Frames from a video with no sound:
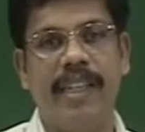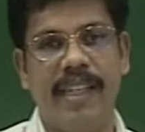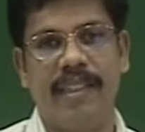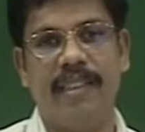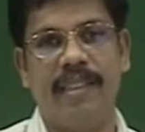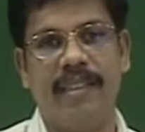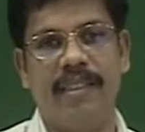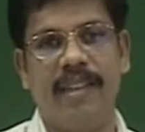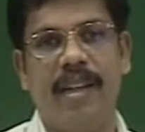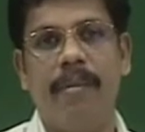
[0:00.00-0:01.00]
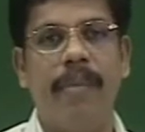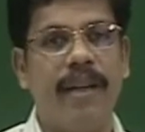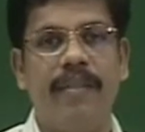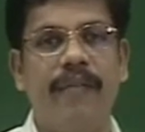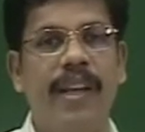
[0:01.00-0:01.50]
is,
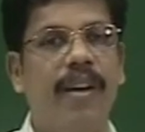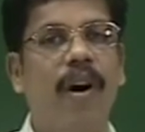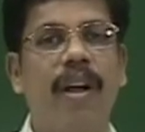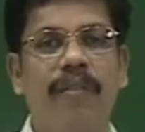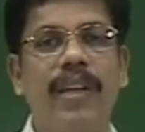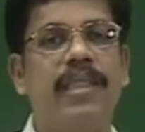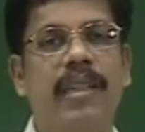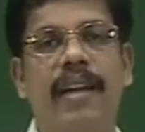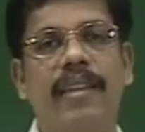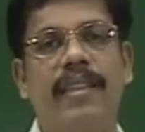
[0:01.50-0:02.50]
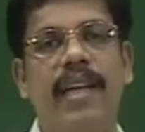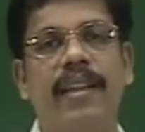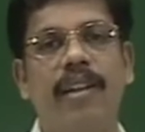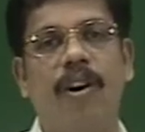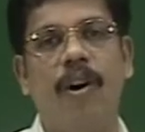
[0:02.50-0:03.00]
but we always
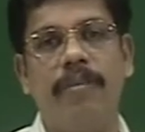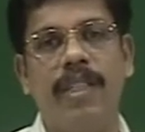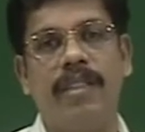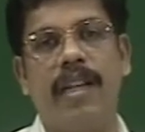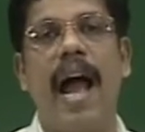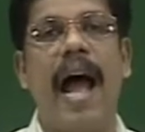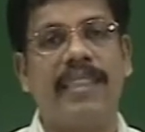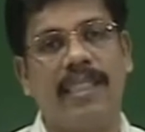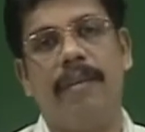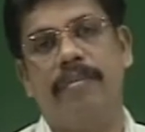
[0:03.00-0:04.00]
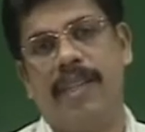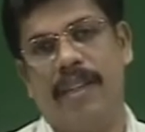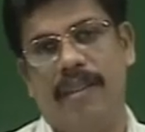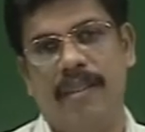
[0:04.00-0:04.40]
understand the object as something.